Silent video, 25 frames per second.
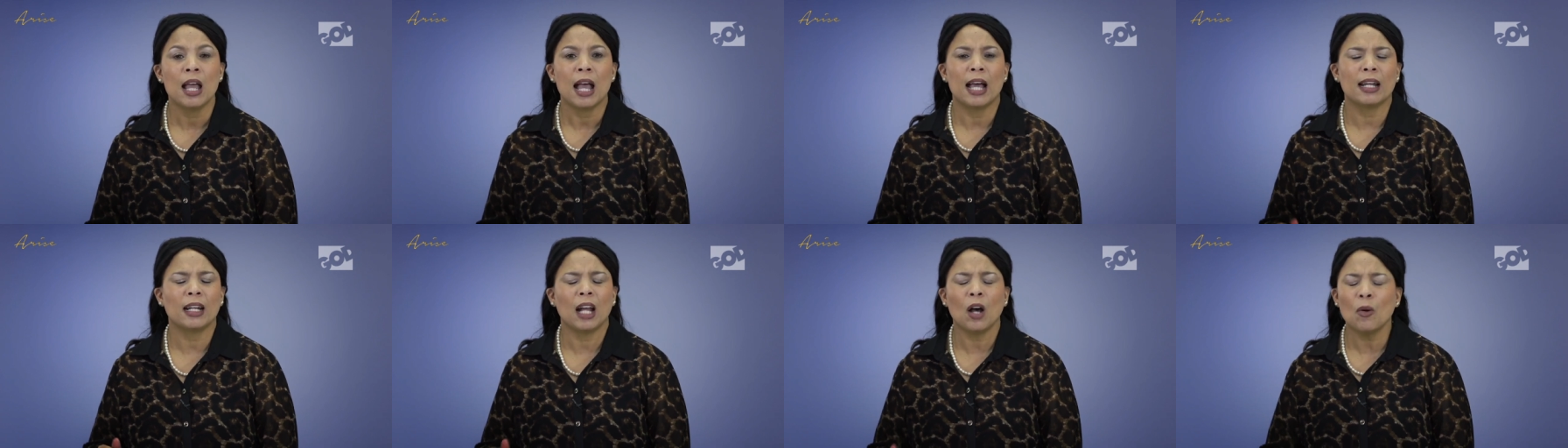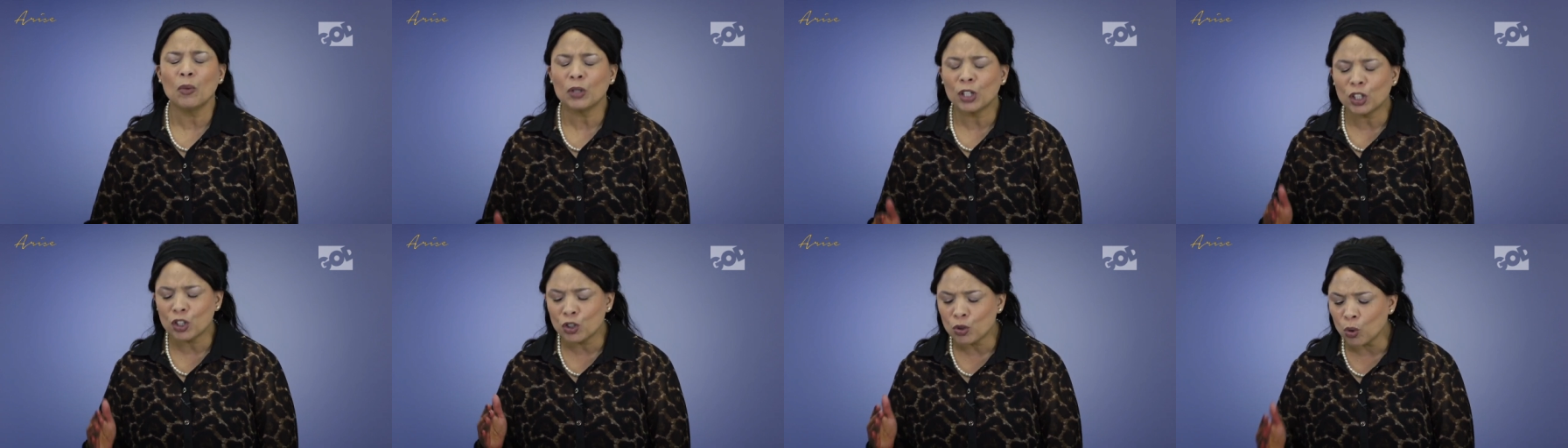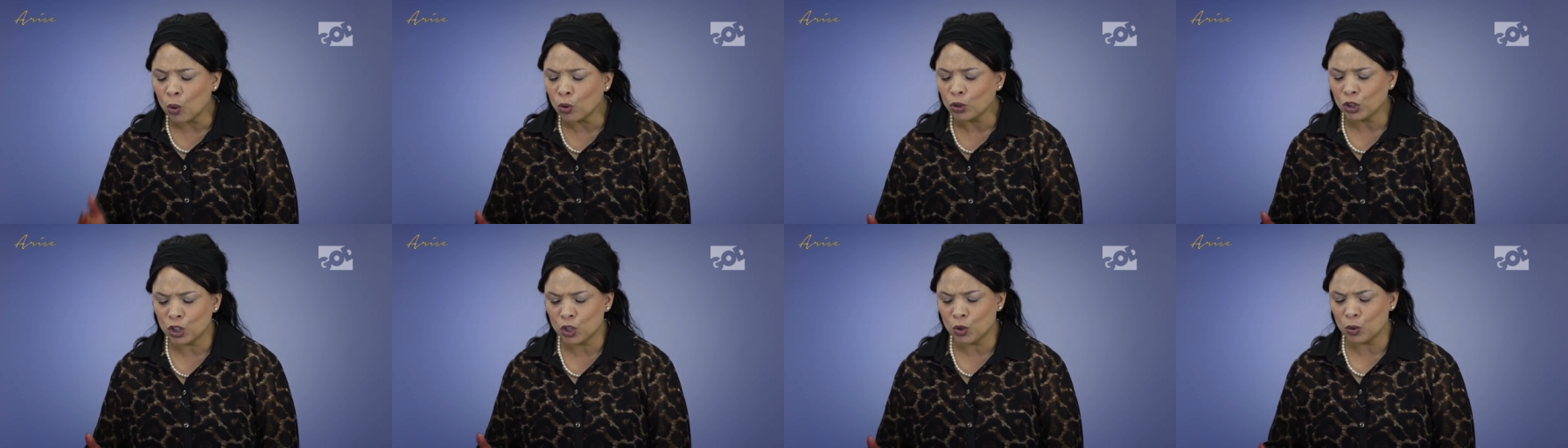And I want to
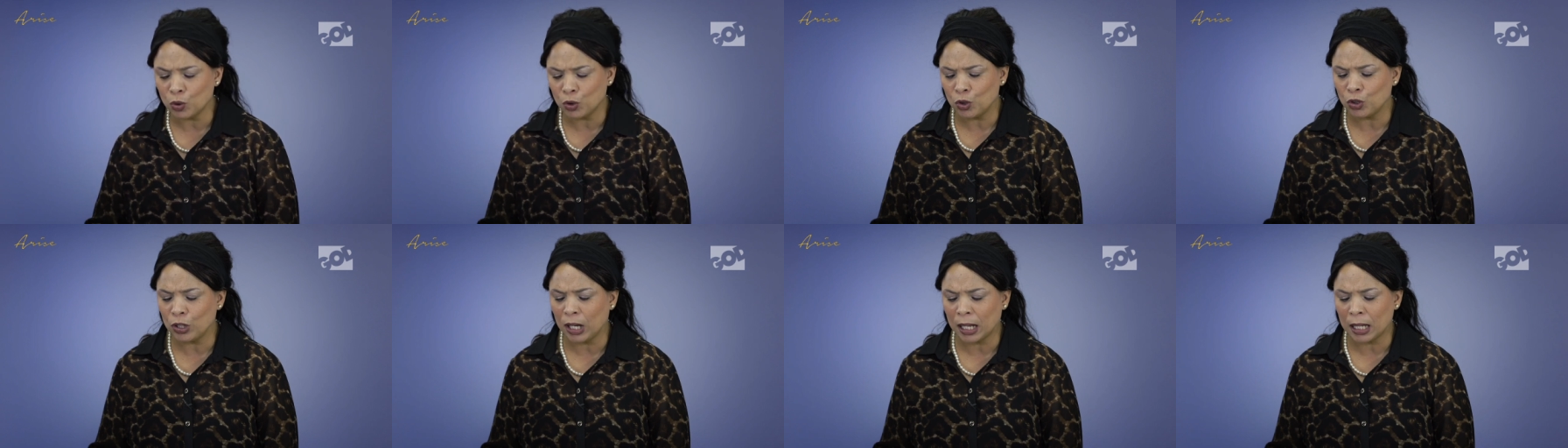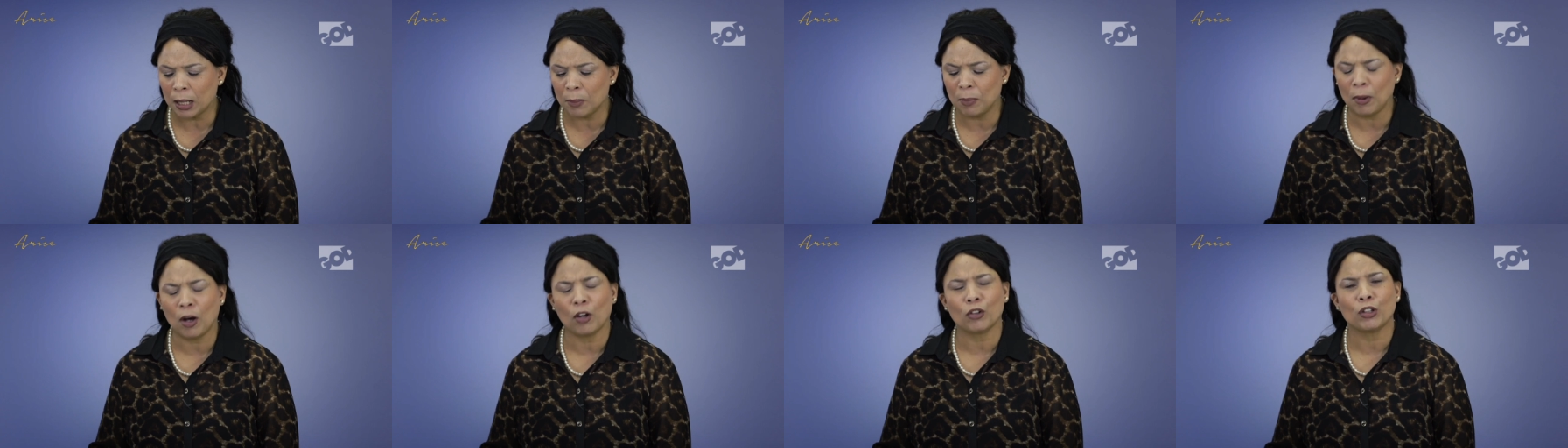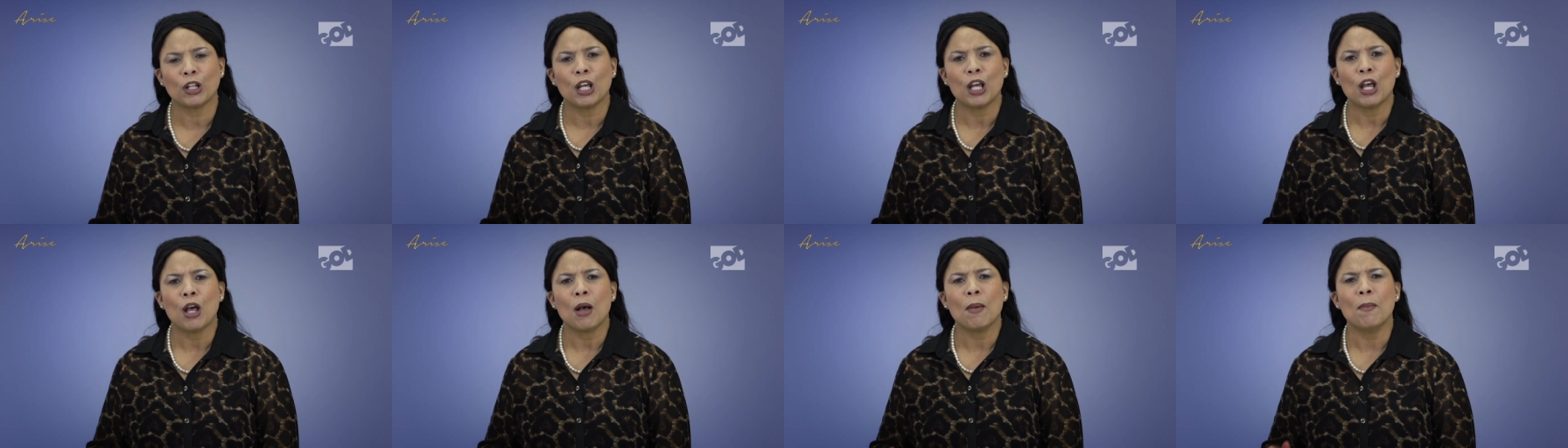talk to you today
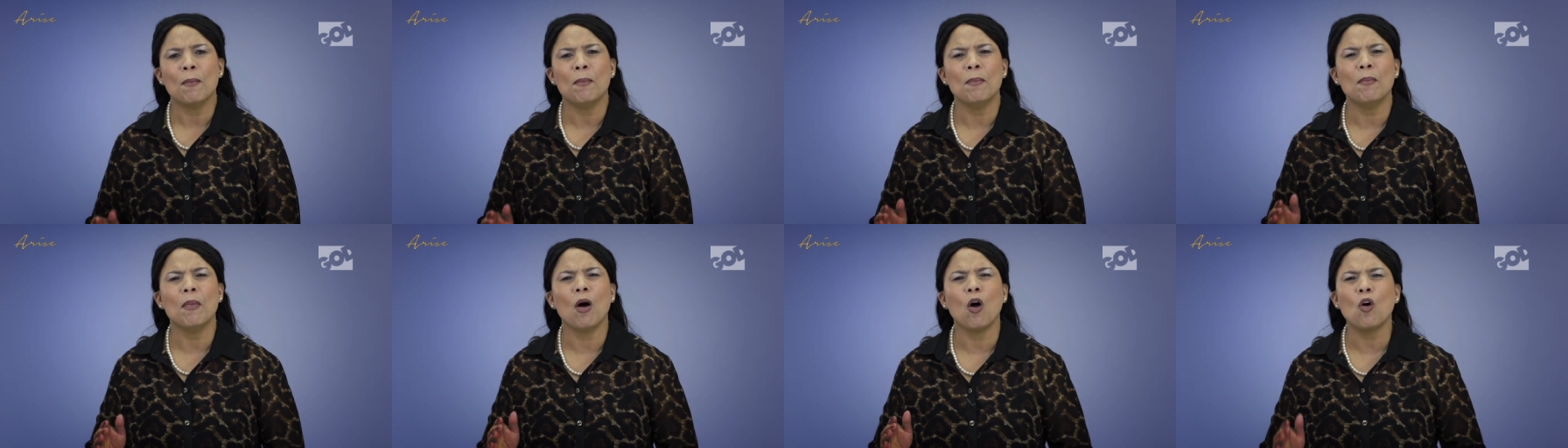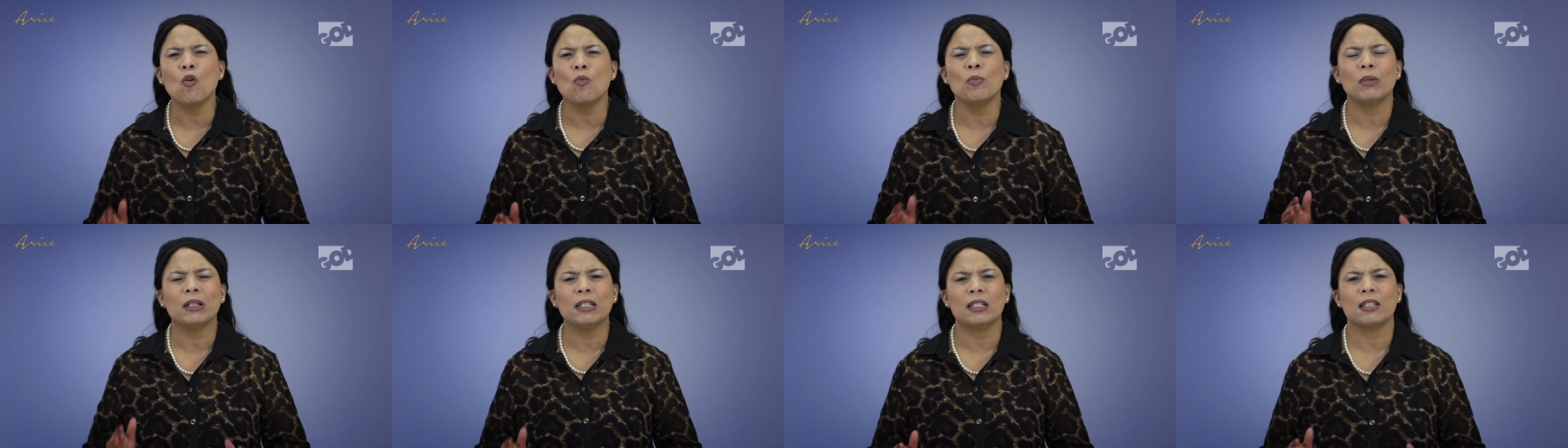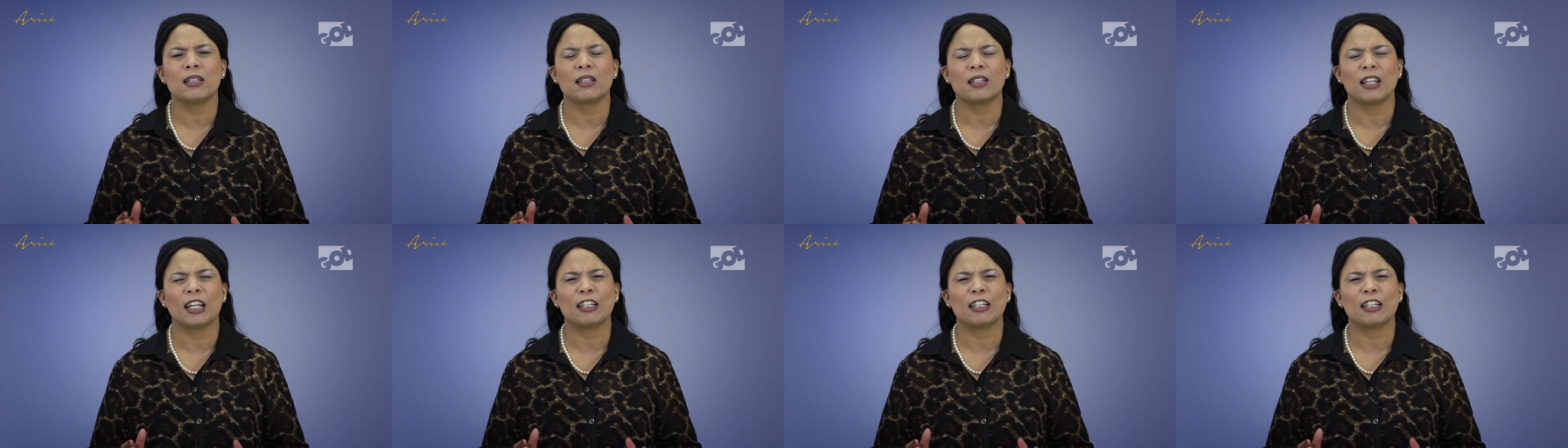about moments